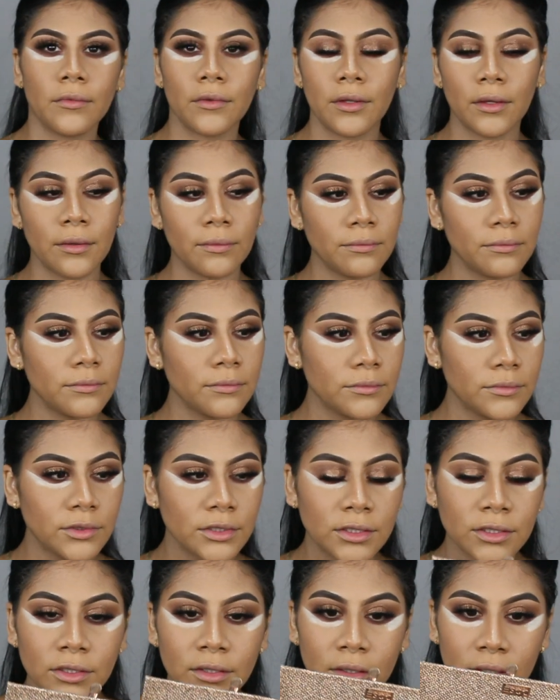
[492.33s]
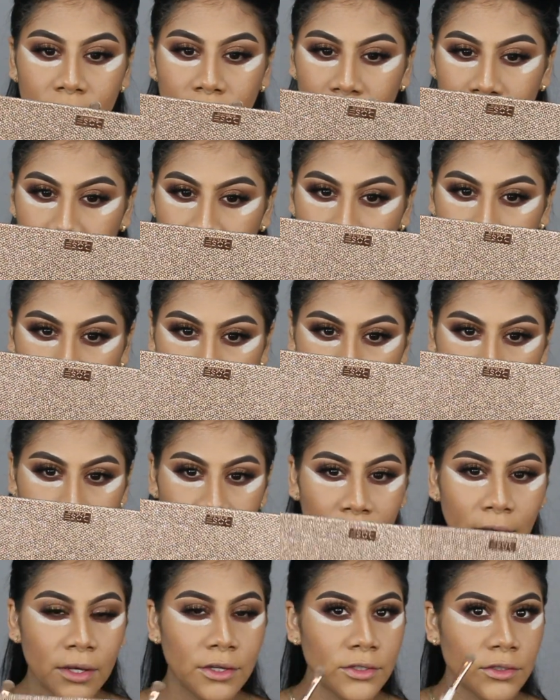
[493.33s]
Yeah, just to clean up because I
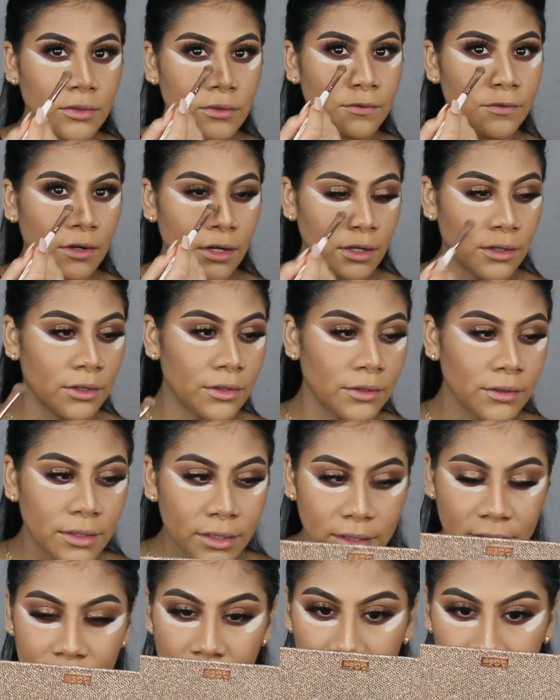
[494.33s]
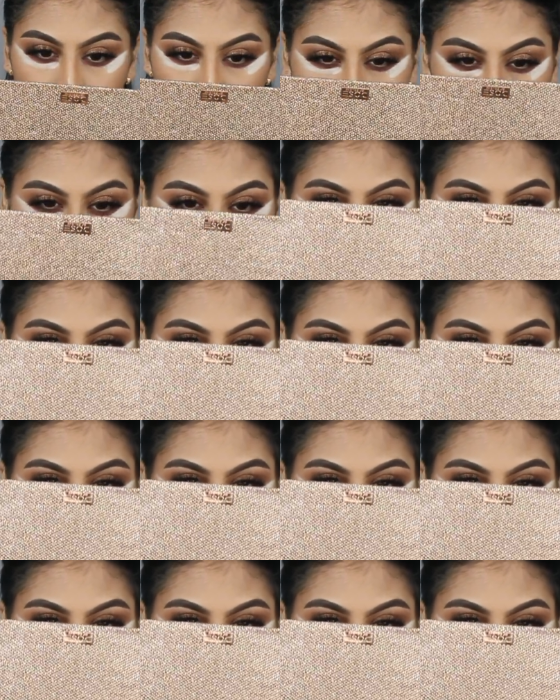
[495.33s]
brought it too far out on this side.